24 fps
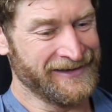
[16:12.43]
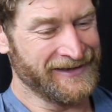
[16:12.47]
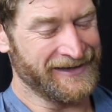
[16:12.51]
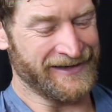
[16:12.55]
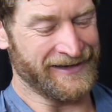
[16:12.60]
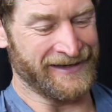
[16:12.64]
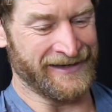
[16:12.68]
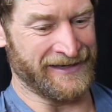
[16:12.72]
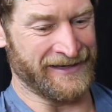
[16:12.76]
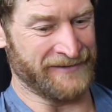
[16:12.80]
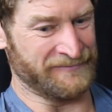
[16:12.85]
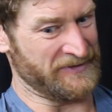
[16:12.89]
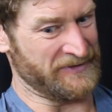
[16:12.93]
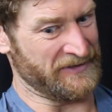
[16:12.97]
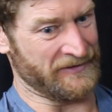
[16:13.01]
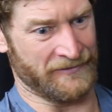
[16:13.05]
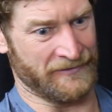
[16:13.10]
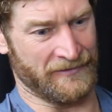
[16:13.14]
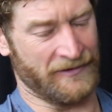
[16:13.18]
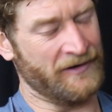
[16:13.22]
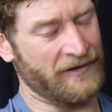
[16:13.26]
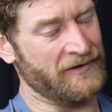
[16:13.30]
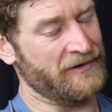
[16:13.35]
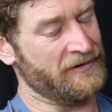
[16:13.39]
Um, you
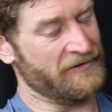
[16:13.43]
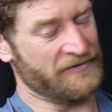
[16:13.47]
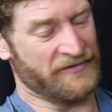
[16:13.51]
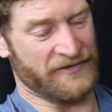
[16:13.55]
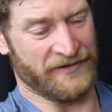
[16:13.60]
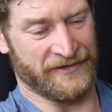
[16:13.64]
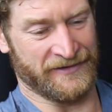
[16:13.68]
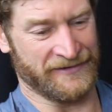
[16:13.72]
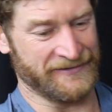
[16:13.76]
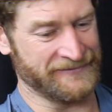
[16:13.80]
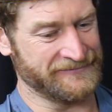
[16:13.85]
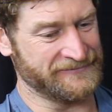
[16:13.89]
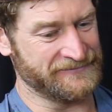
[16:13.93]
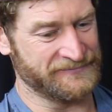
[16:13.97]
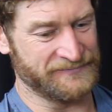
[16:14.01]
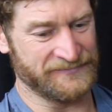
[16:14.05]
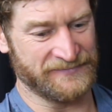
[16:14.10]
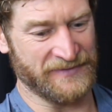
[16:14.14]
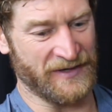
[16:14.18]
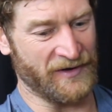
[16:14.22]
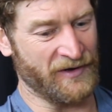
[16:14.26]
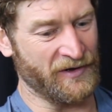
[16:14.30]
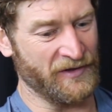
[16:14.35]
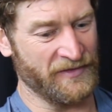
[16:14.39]
know all the
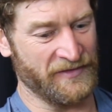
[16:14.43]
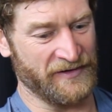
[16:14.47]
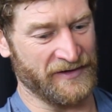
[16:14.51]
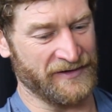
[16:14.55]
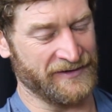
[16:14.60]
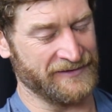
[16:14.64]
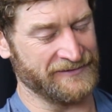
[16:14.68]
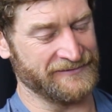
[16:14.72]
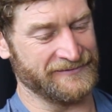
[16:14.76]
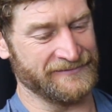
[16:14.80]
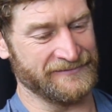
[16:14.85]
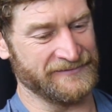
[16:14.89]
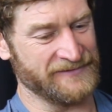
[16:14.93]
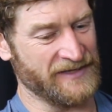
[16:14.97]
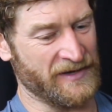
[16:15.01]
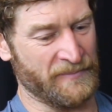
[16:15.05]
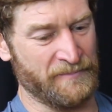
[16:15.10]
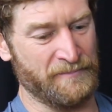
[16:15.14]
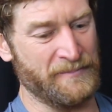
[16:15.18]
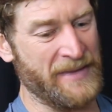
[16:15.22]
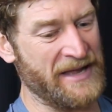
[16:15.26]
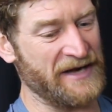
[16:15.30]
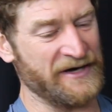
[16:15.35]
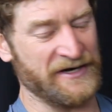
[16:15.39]
all the
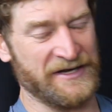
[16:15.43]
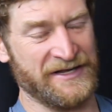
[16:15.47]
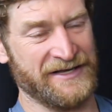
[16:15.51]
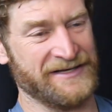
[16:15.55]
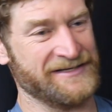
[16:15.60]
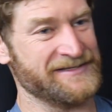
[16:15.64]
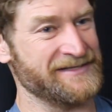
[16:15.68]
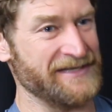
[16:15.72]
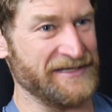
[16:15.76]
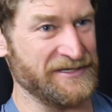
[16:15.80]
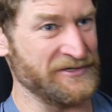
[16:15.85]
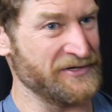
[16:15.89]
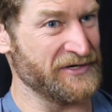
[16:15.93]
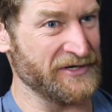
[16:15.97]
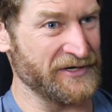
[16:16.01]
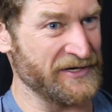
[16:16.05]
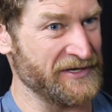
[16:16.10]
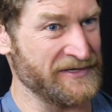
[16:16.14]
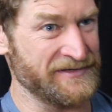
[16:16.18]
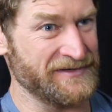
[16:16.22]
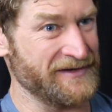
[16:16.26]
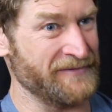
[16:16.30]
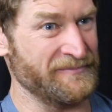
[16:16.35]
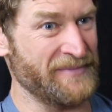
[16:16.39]
amenities that you
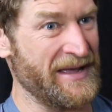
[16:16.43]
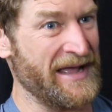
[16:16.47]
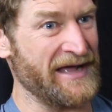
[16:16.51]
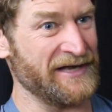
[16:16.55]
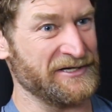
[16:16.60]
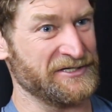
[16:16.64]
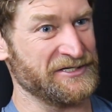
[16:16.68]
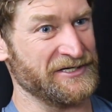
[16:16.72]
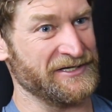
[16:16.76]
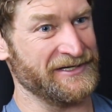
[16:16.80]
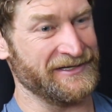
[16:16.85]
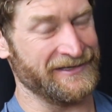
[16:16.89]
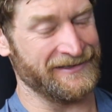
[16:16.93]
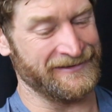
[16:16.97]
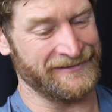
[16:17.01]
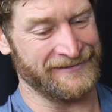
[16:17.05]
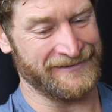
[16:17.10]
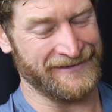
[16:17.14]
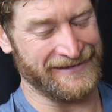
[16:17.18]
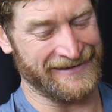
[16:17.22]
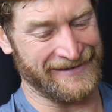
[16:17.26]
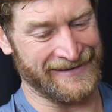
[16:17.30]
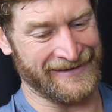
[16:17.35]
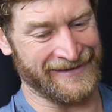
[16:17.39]
could
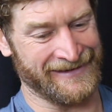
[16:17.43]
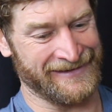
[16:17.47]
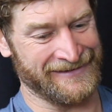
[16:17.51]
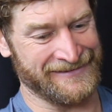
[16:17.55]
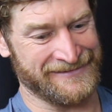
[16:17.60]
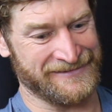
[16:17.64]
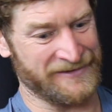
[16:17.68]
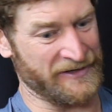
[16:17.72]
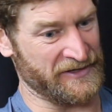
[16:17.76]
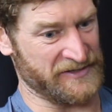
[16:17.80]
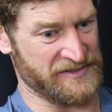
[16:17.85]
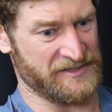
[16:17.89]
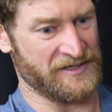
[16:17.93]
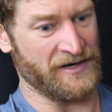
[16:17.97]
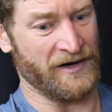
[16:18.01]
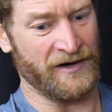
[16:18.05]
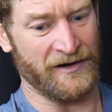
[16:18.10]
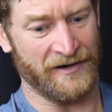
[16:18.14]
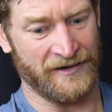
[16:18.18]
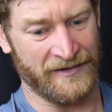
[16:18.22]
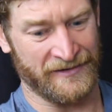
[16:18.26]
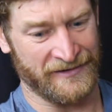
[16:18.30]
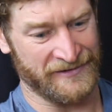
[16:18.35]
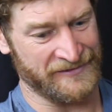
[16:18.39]
imagine, and nice
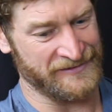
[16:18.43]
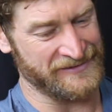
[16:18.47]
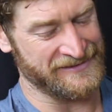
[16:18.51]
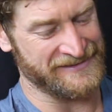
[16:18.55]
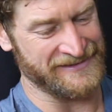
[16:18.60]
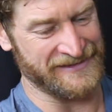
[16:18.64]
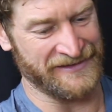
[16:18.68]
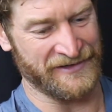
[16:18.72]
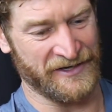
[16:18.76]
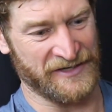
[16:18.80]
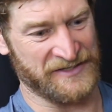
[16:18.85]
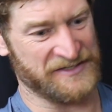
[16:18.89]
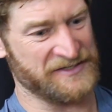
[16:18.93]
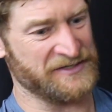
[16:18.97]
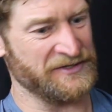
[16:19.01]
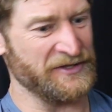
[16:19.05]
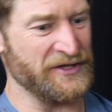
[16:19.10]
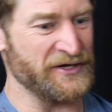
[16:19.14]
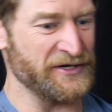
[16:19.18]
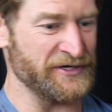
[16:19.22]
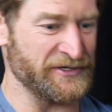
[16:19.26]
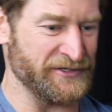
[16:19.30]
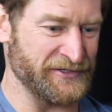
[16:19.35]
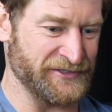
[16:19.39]
cars and nice
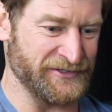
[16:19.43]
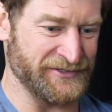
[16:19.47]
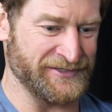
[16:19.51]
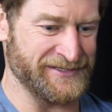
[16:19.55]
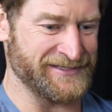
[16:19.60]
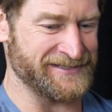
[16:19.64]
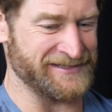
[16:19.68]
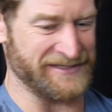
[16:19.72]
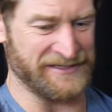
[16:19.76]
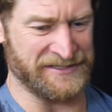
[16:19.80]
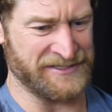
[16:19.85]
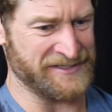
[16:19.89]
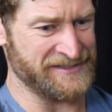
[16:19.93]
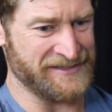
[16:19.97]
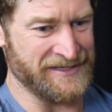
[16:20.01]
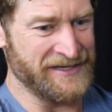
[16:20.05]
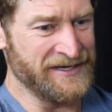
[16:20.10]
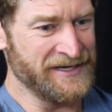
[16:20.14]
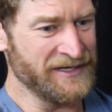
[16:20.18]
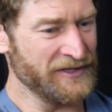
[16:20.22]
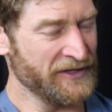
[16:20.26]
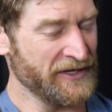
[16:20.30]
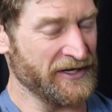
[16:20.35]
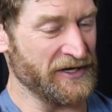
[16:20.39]
clothes, and just
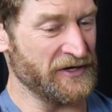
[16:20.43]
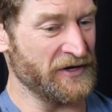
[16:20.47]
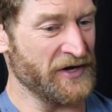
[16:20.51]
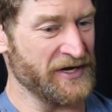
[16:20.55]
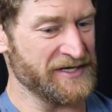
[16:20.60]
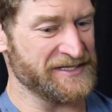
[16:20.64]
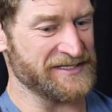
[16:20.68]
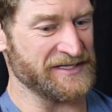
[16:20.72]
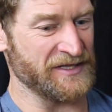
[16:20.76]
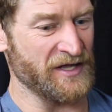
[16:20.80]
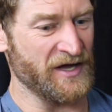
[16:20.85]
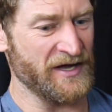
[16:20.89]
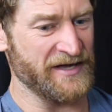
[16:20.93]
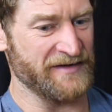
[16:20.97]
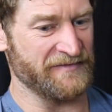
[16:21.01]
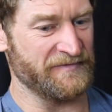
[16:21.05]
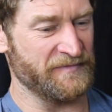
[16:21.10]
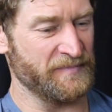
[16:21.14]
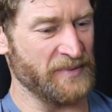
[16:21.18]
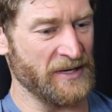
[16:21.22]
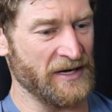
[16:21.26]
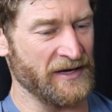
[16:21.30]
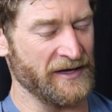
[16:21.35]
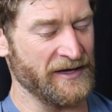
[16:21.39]
like a nice
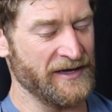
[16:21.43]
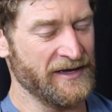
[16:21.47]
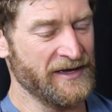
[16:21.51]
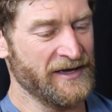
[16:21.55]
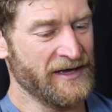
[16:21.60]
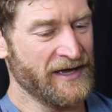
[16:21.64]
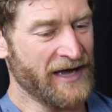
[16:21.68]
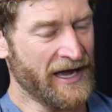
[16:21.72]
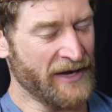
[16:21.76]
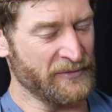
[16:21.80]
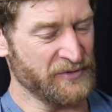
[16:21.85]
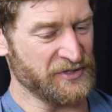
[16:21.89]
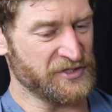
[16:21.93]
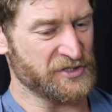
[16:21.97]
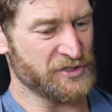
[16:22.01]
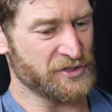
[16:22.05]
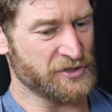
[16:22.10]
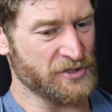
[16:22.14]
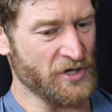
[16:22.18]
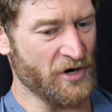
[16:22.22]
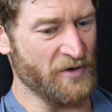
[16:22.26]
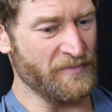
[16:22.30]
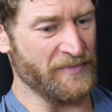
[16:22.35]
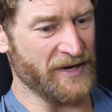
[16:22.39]
life. But I was
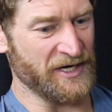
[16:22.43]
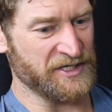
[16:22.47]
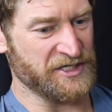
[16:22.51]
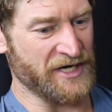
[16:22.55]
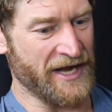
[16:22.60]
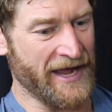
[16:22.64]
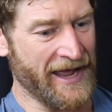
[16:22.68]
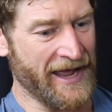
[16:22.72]
so much